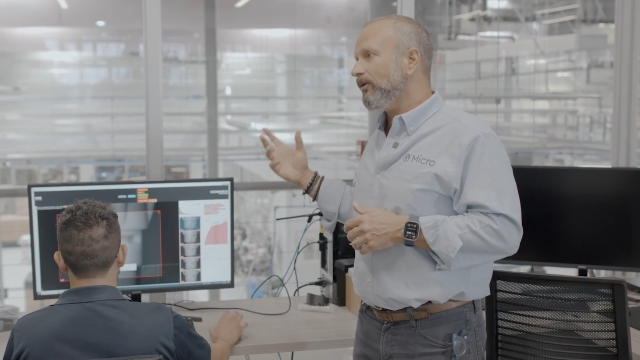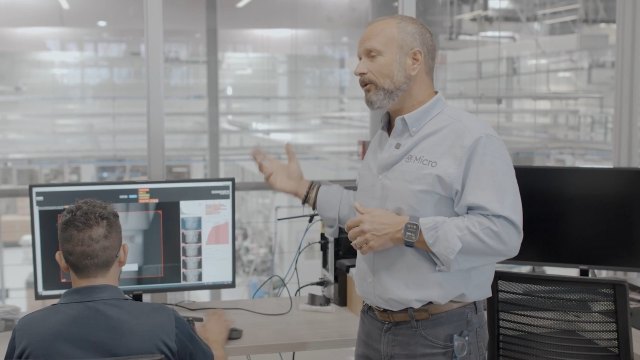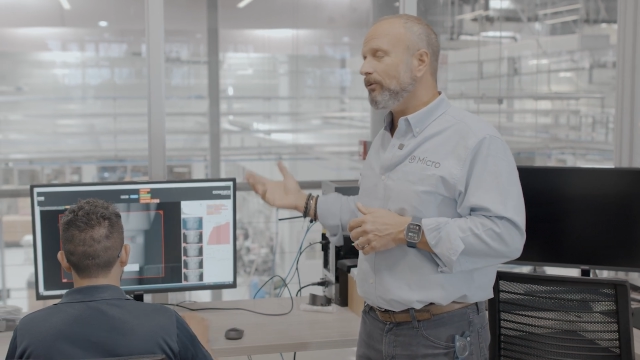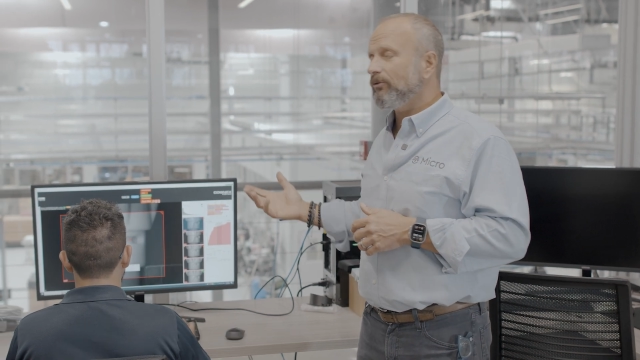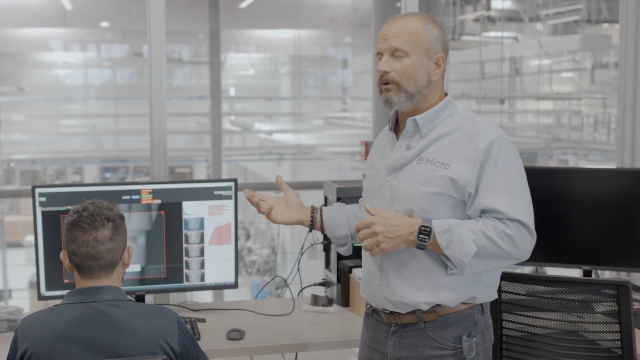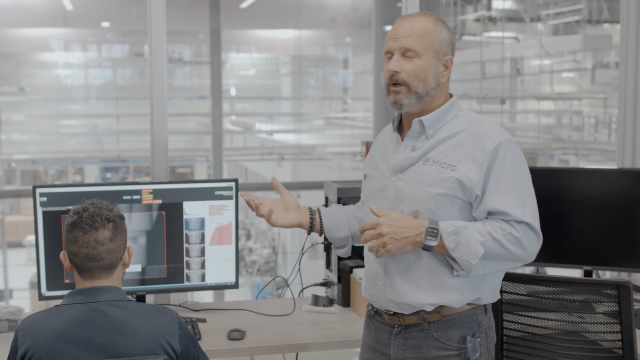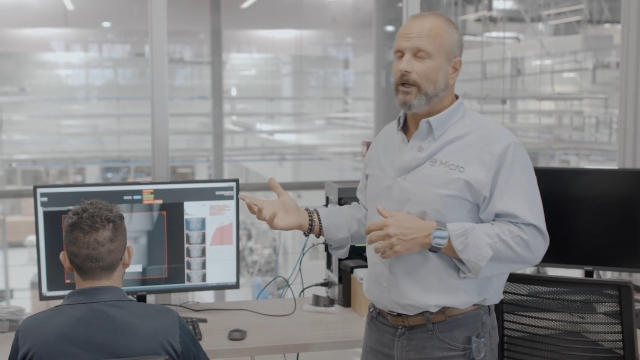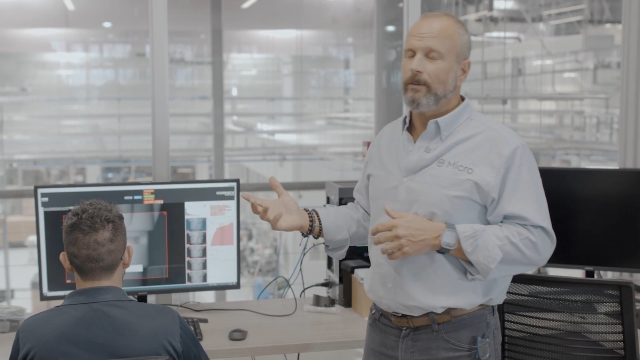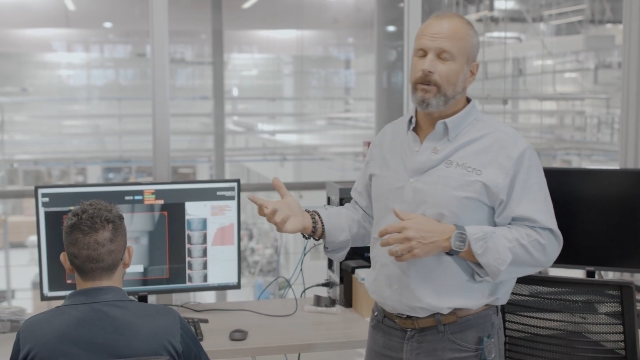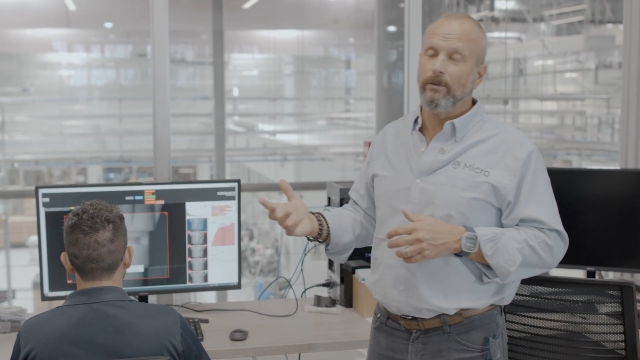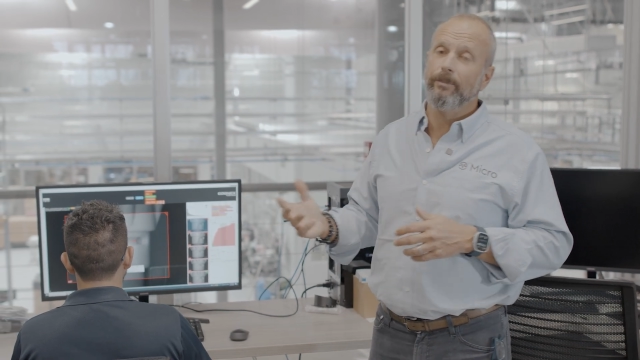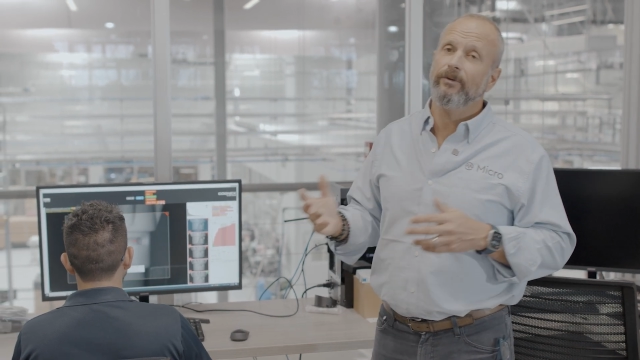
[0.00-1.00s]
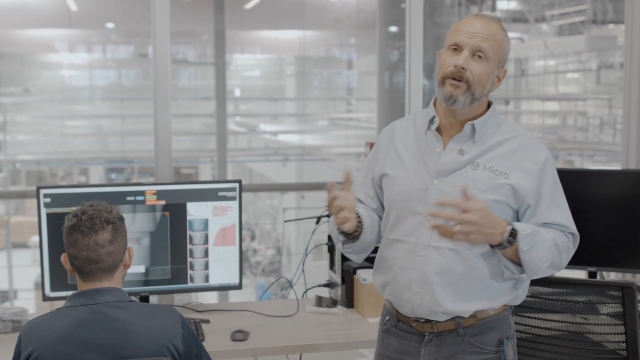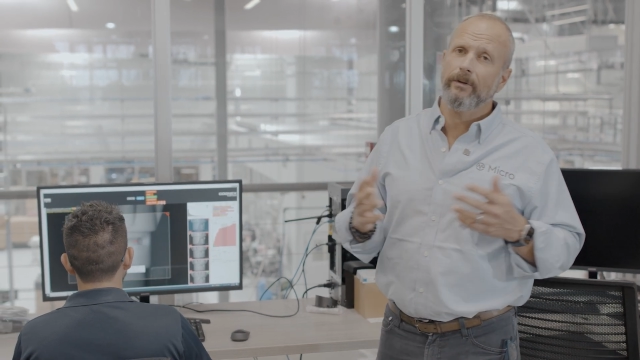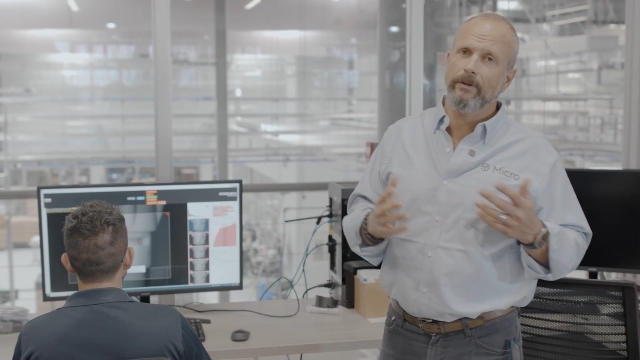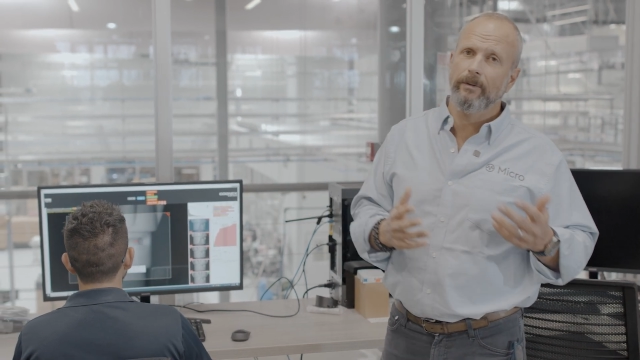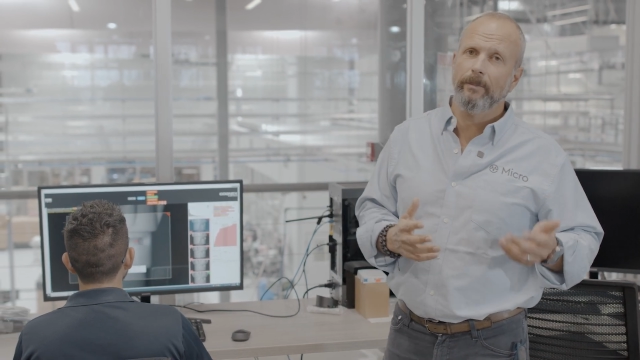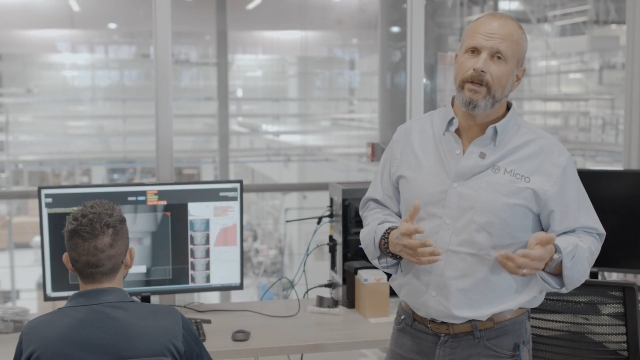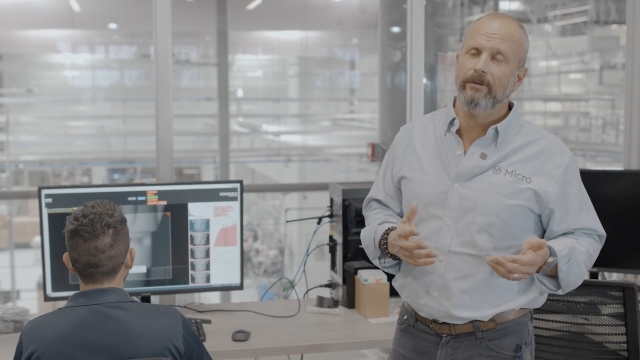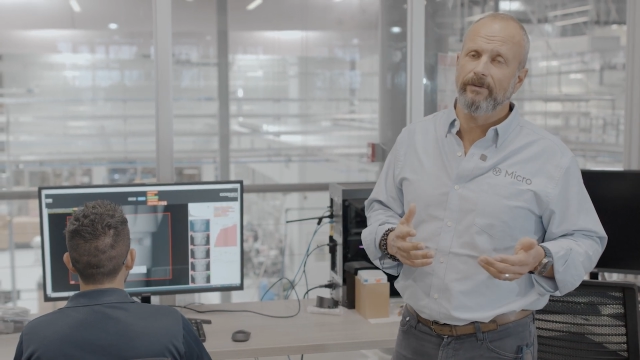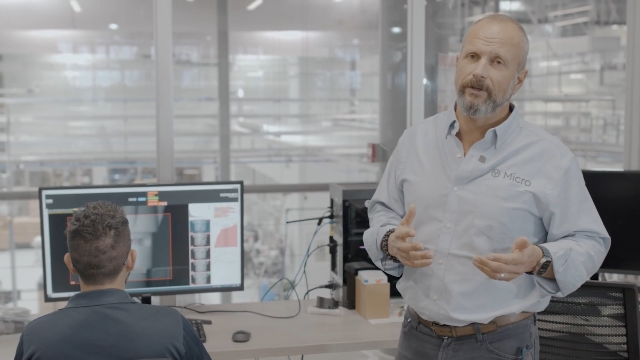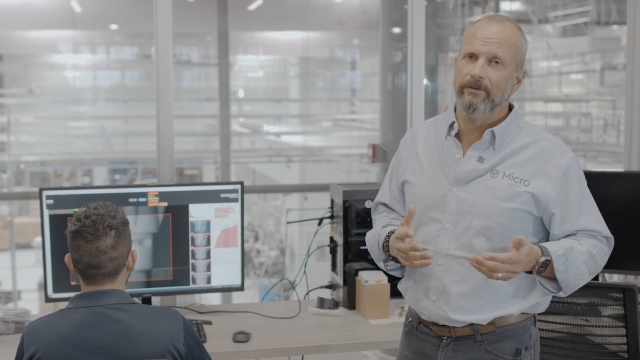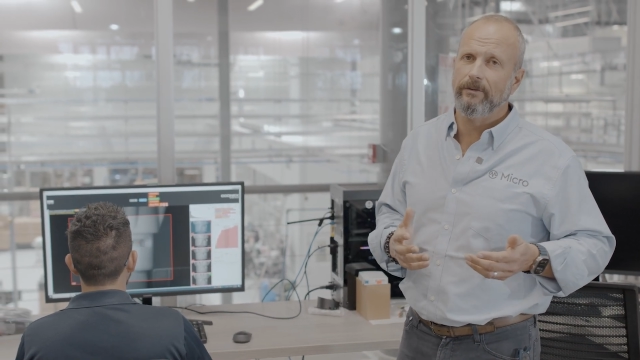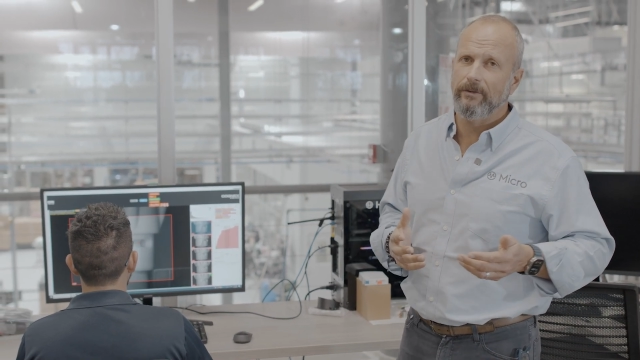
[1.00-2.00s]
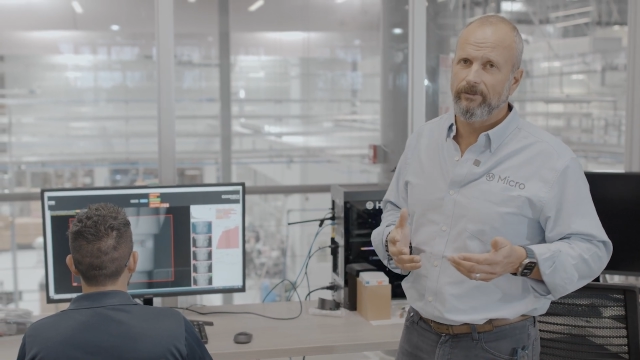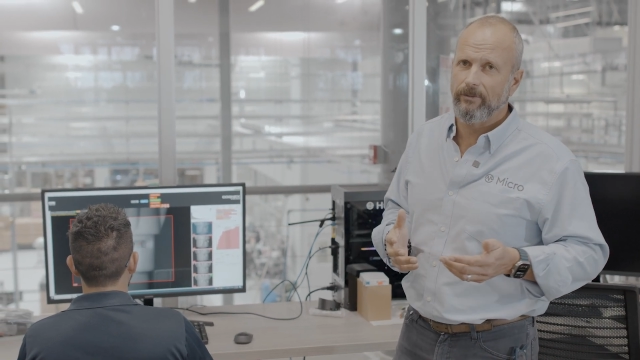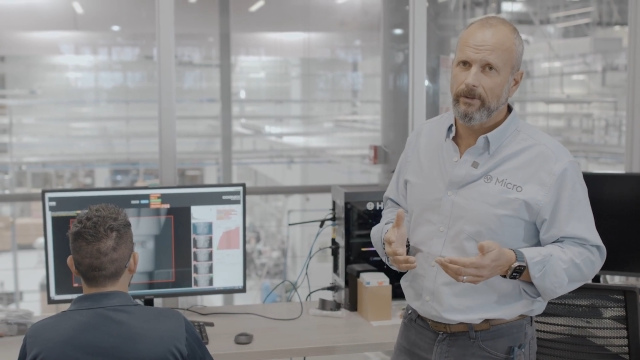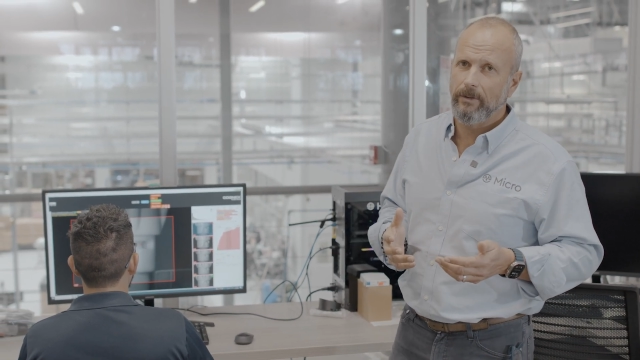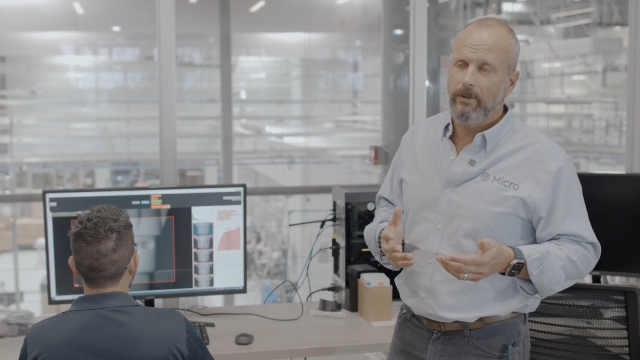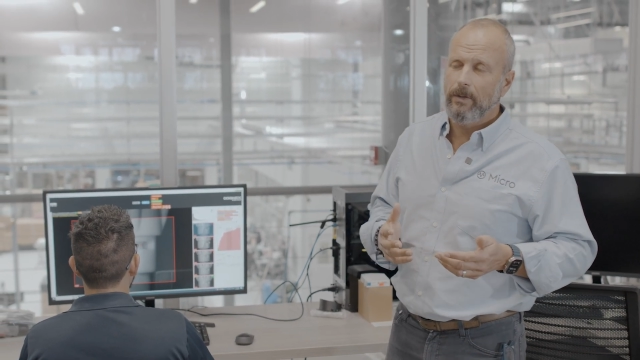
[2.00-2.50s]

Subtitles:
huge enabler, particularly in the med device industry,